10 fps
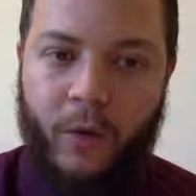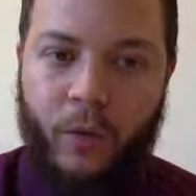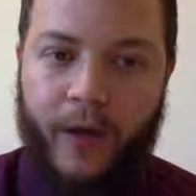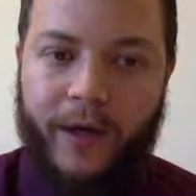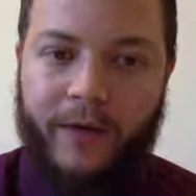
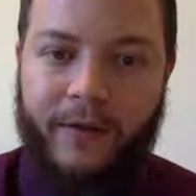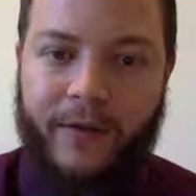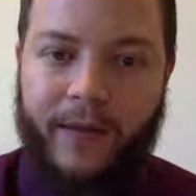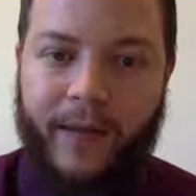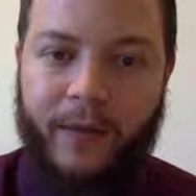What is the
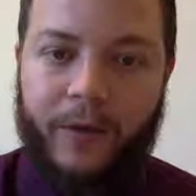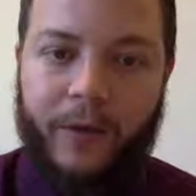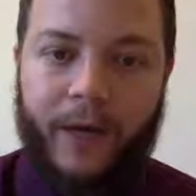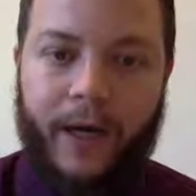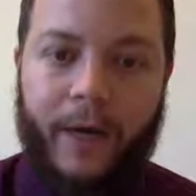type
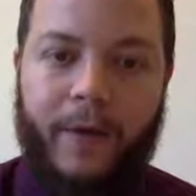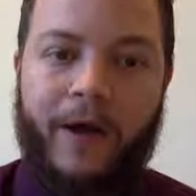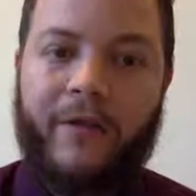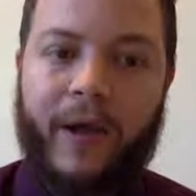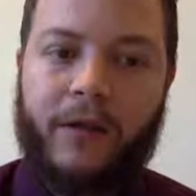
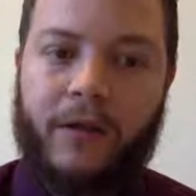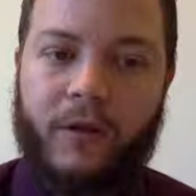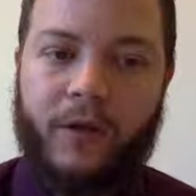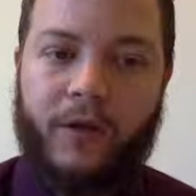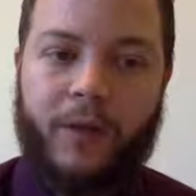of x it's
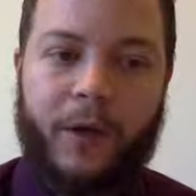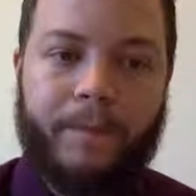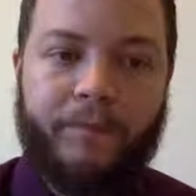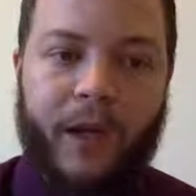going to be?